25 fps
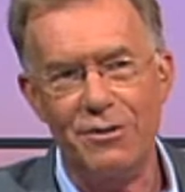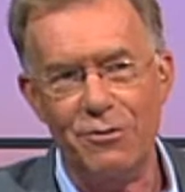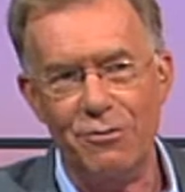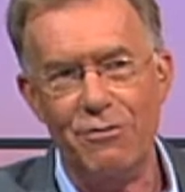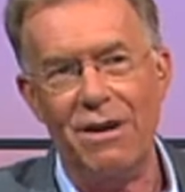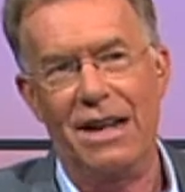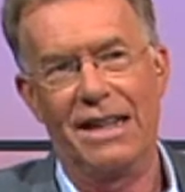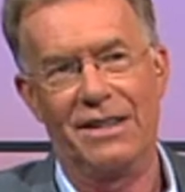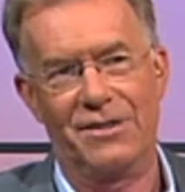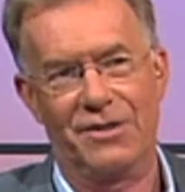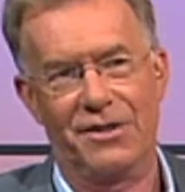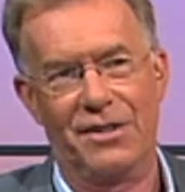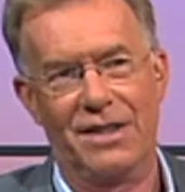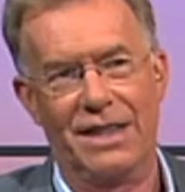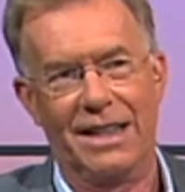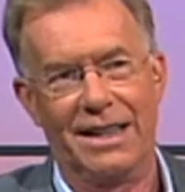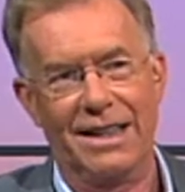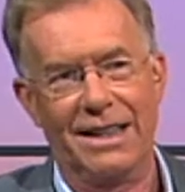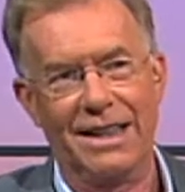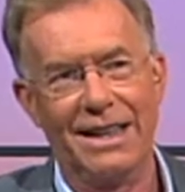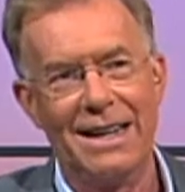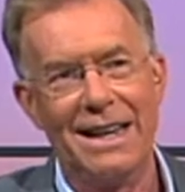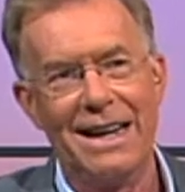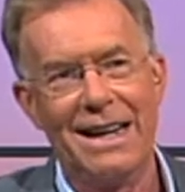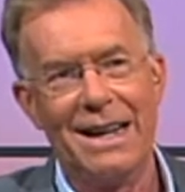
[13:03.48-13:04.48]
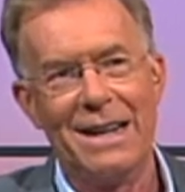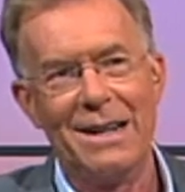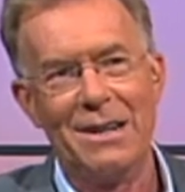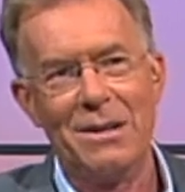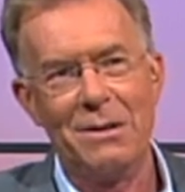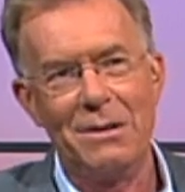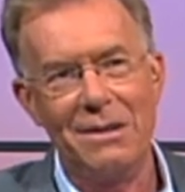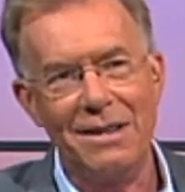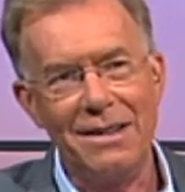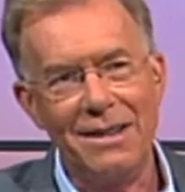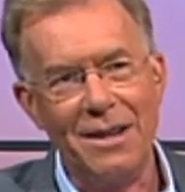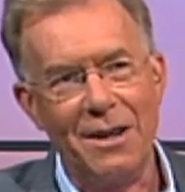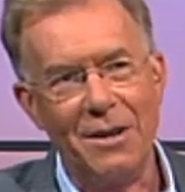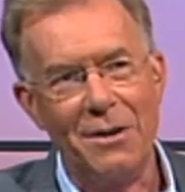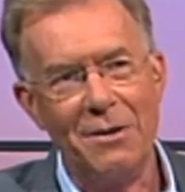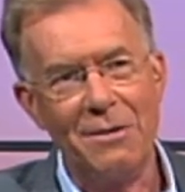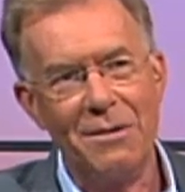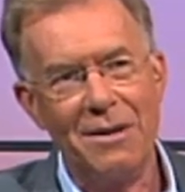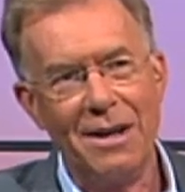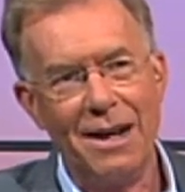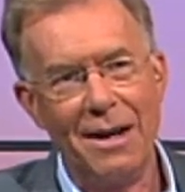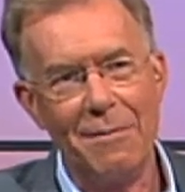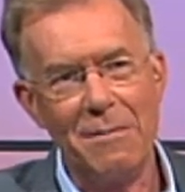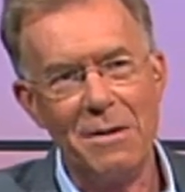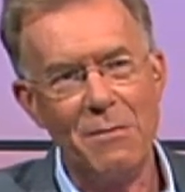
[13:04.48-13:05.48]
drastic. It was. It was very, yeah.
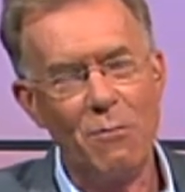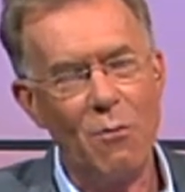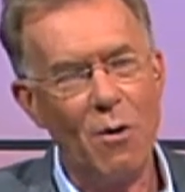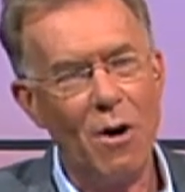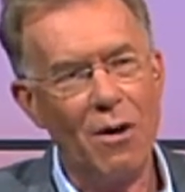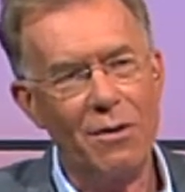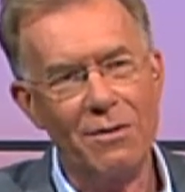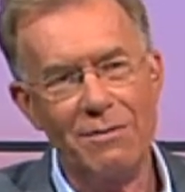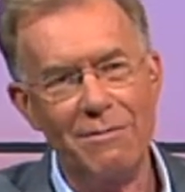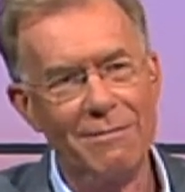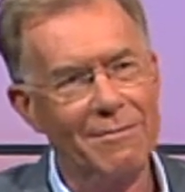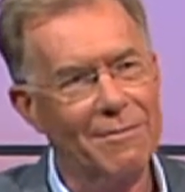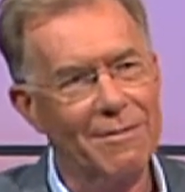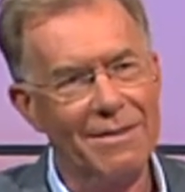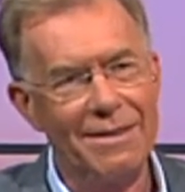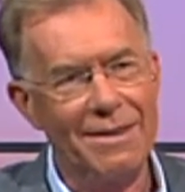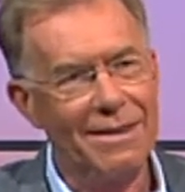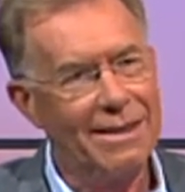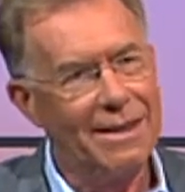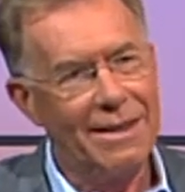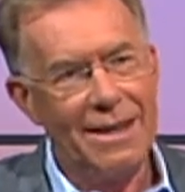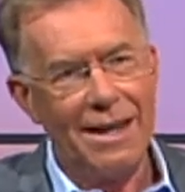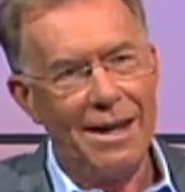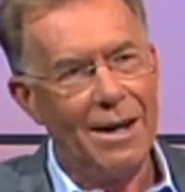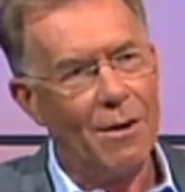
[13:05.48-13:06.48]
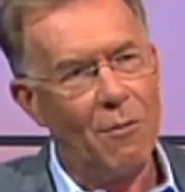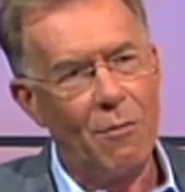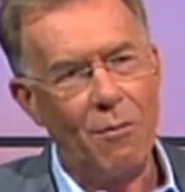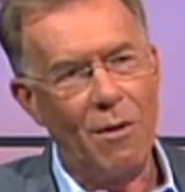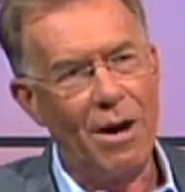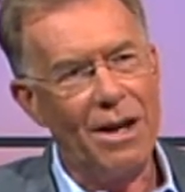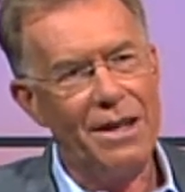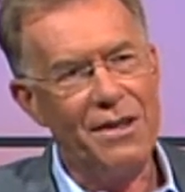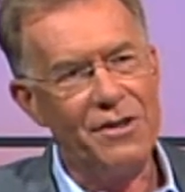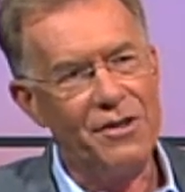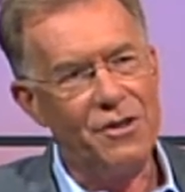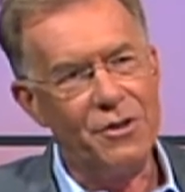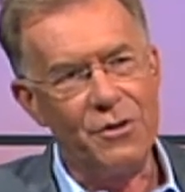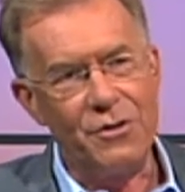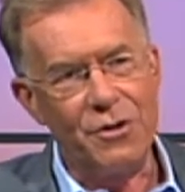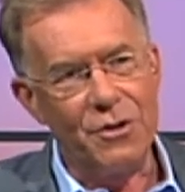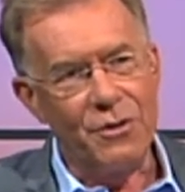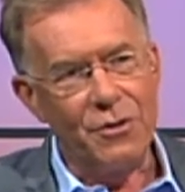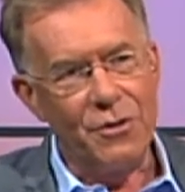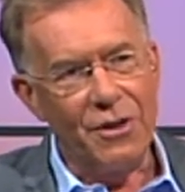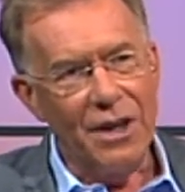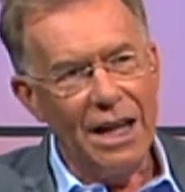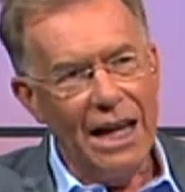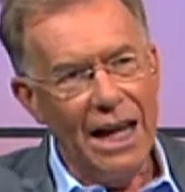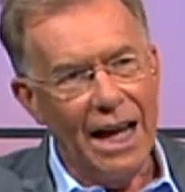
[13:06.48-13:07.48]
very I mean, drastic. Why From, did you do
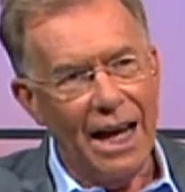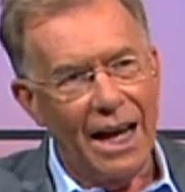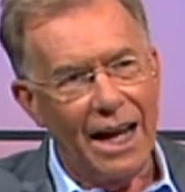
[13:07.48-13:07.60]
that? Uh,